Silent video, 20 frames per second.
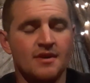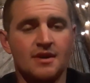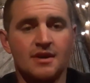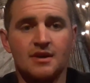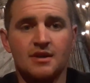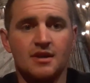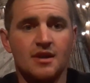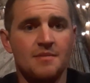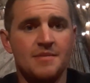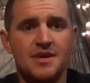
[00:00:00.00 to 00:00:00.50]

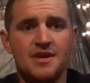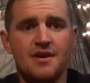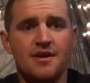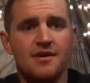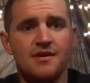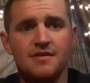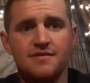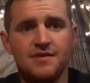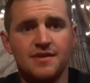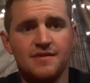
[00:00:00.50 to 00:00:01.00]
Let me know
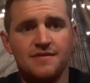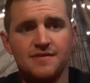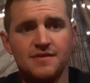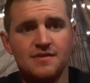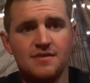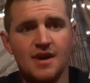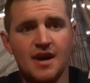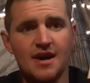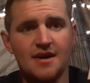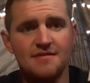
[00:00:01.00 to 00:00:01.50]
if you
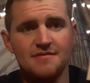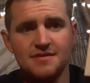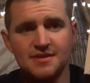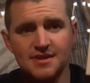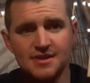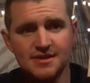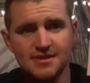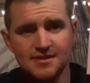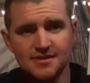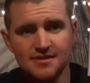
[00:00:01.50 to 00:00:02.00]
have
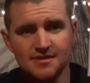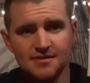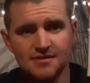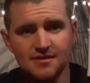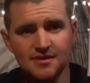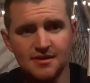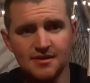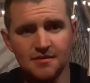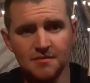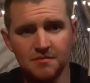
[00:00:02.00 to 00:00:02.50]
this
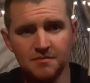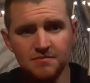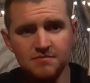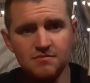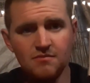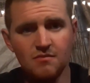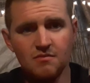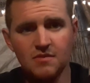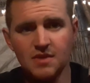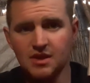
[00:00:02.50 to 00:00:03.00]

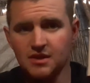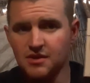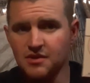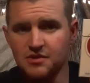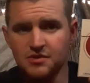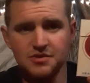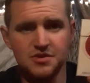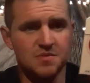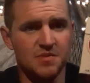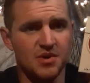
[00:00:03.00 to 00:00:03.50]

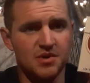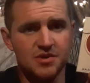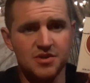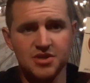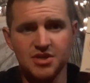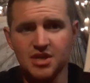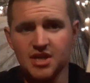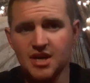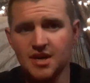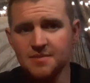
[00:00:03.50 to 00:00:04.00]
local smoke
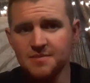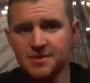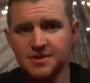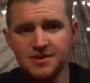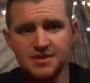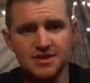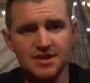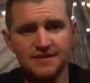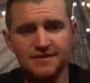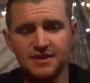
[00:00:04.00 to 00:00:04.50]
shop or
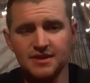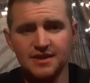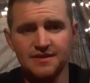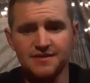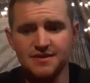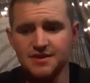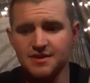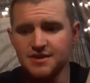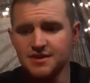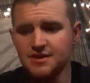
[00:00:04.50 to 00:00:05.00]
7-Eleven
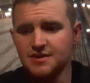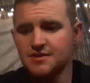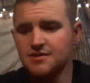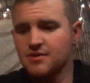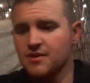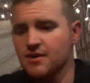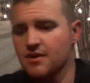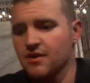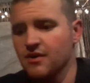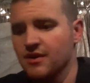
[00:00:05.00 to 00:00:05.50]
near you,
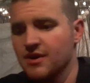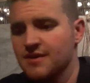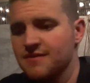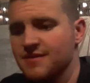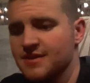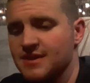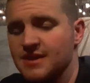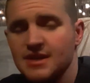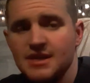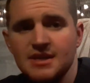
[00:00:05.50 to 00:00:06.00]
or
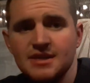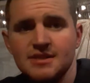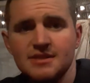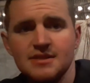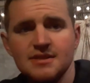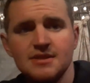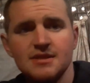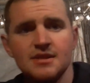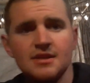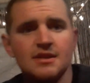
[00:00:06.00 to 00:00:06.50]
even
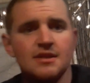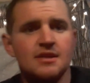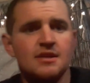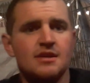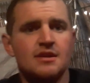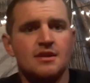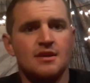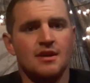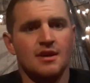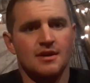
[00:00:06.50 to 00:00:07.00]
these.
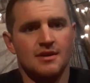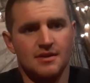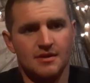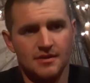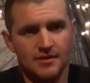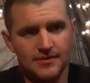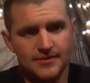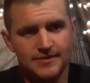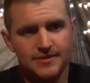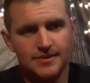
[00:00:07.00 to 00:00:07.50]

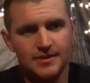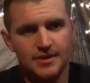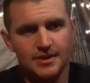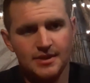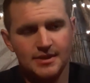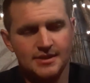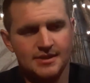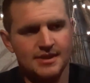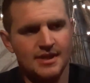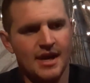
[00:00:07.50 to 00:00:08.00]

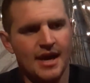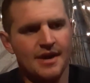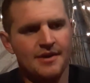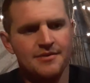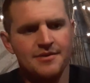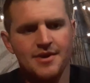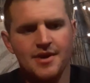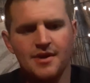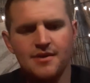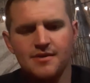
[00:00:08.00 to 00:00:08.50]
See, I
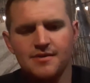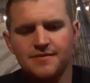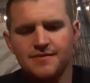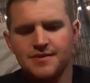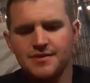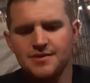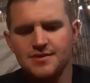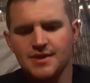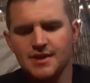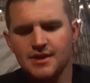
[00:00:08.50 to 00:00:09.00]
don't know if
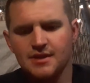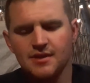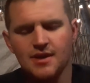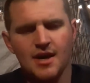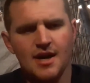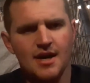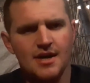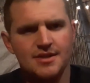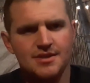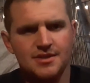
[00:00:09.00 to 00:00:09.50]
there's like
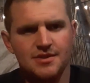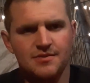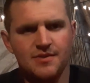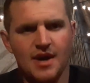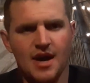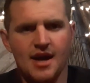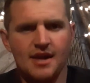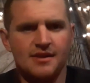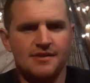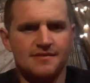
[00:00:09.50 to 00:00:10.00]
laws or what.
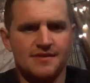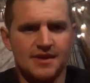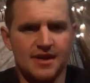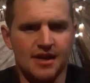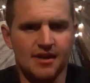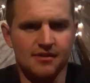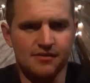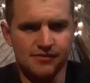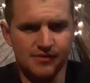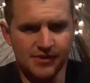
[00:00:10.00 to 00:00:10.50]
I live in
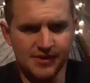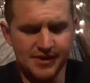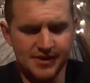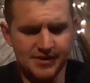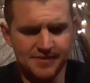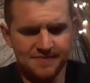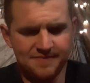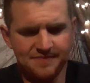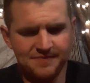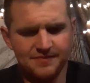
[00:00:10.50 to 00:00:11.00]
California
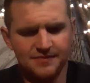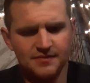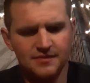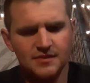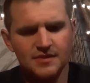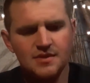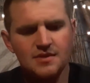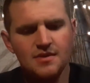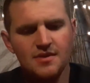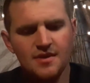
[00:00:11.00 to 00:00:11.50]

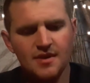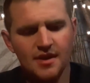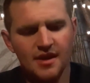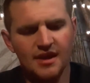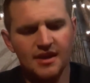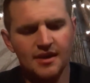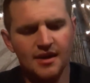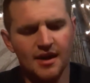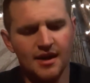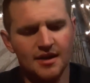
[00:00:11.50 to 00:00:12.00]

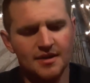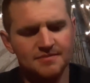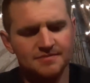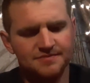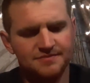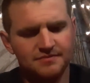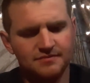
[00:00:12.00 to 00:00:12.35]
about